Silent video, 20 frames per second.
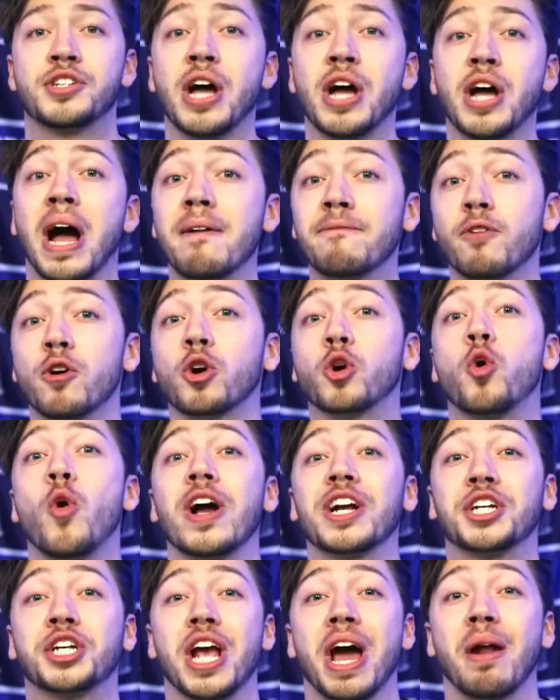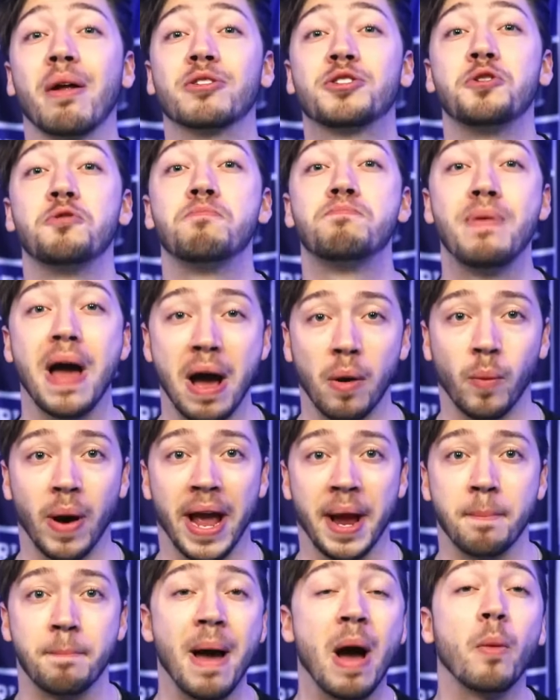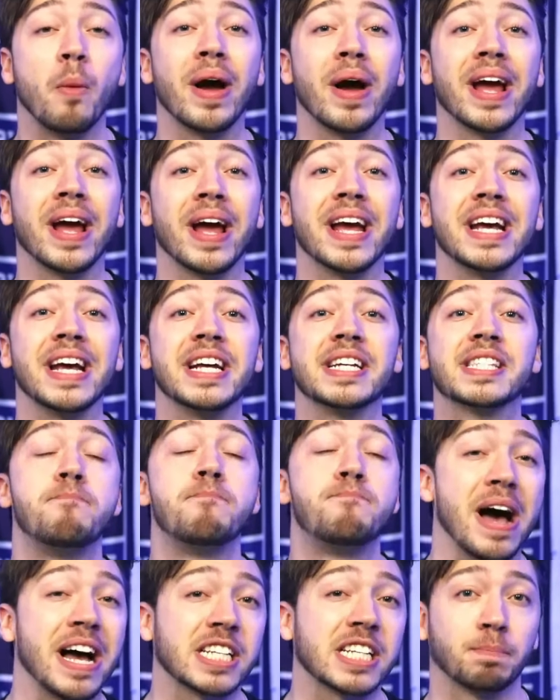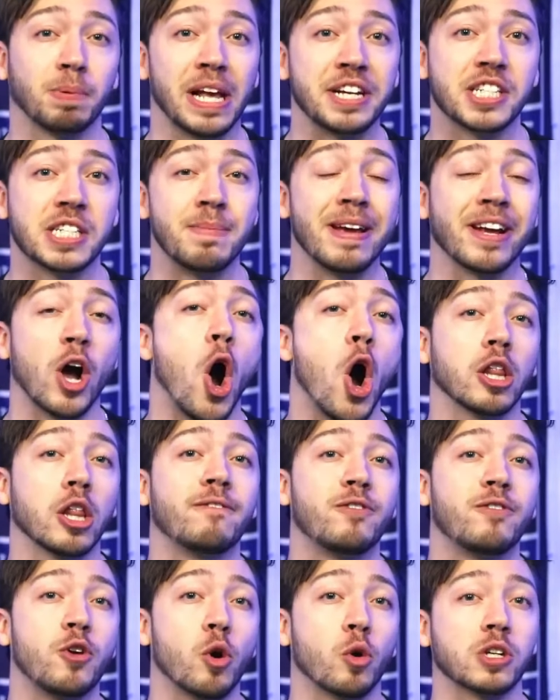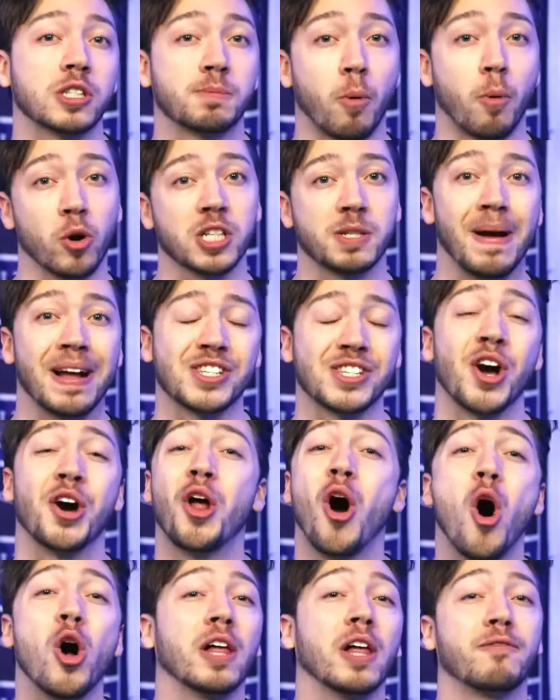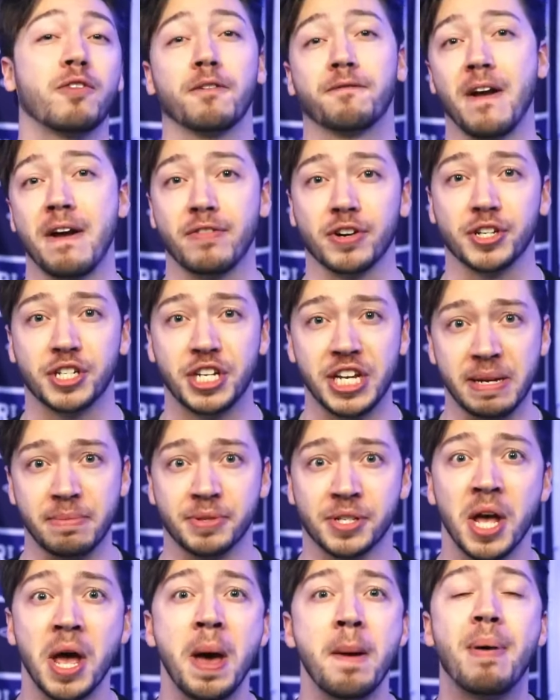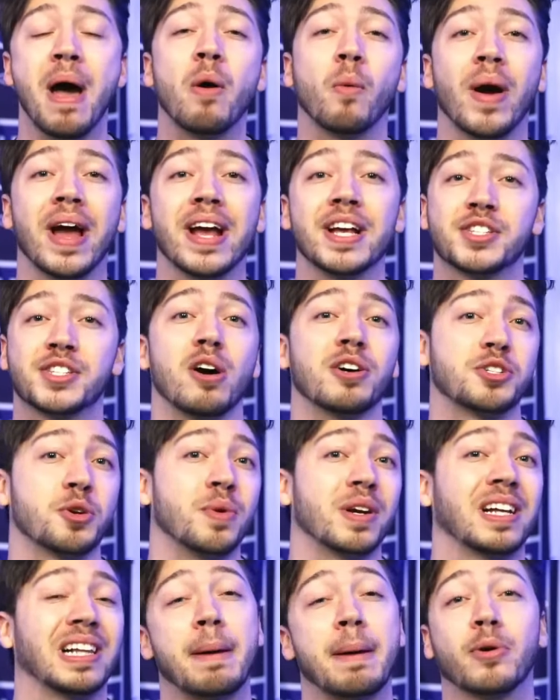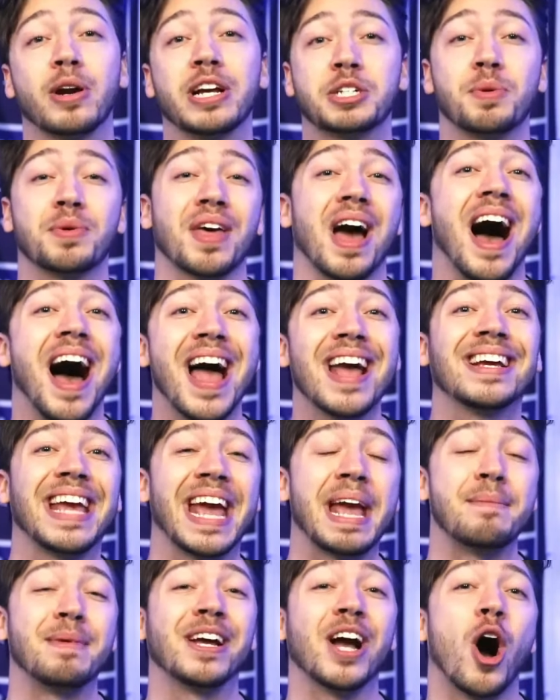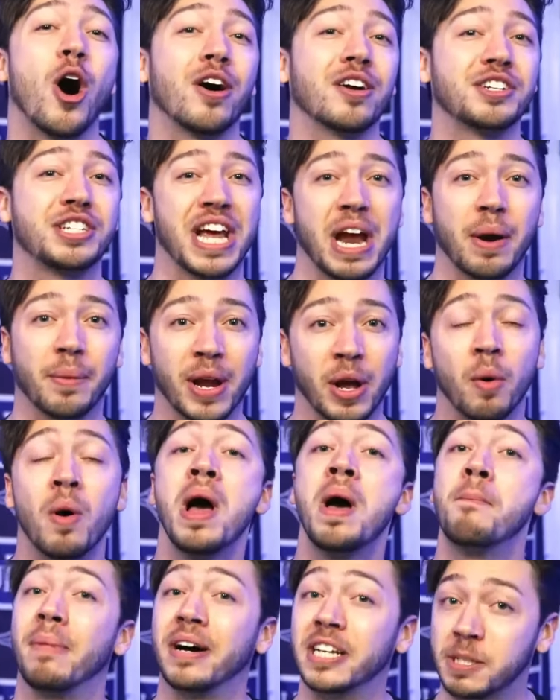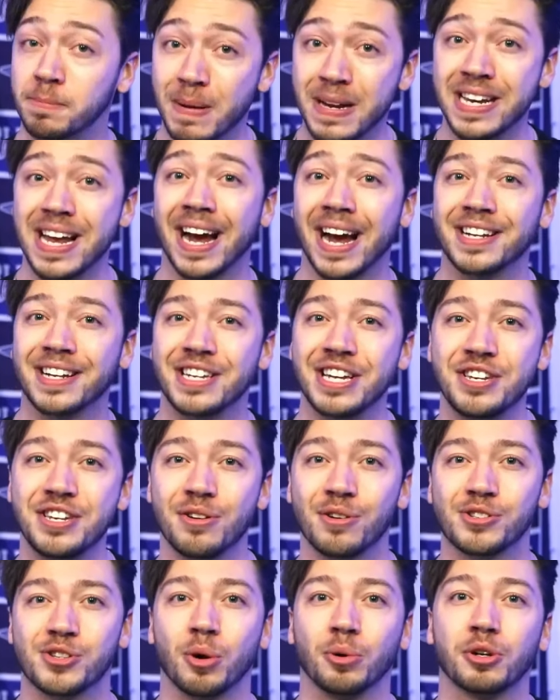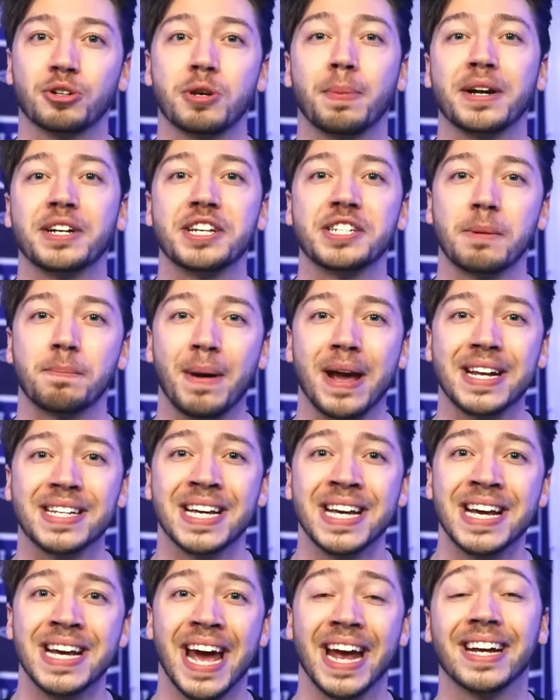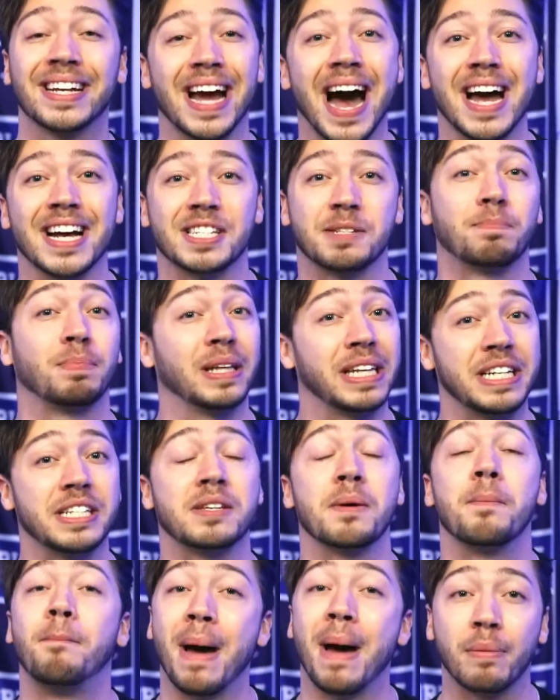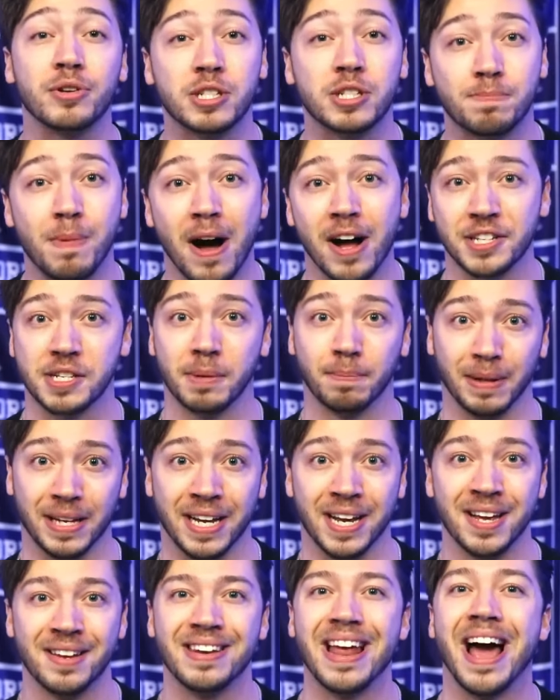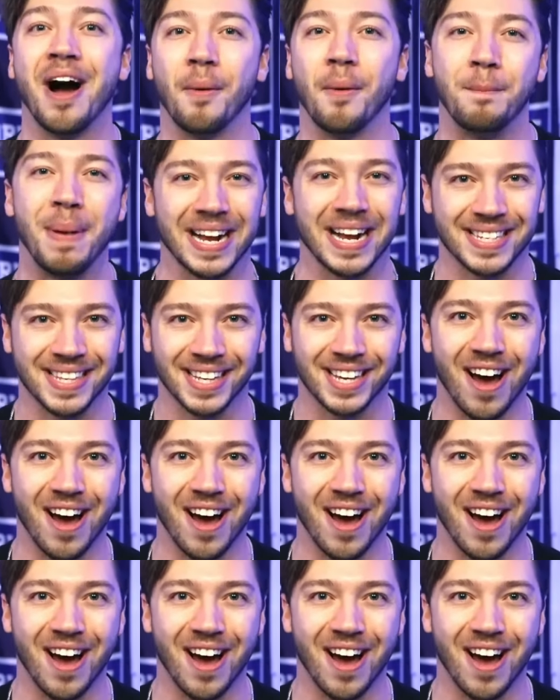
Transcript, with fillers: Time for a quick shout out to Betway. Betway is the best place to make all of your sports bets on all of your favorite teams. Betway is also in collaboration with iGaming Ontario. Must be 19 years older to participate. And guys, please bet responsibly. Now, back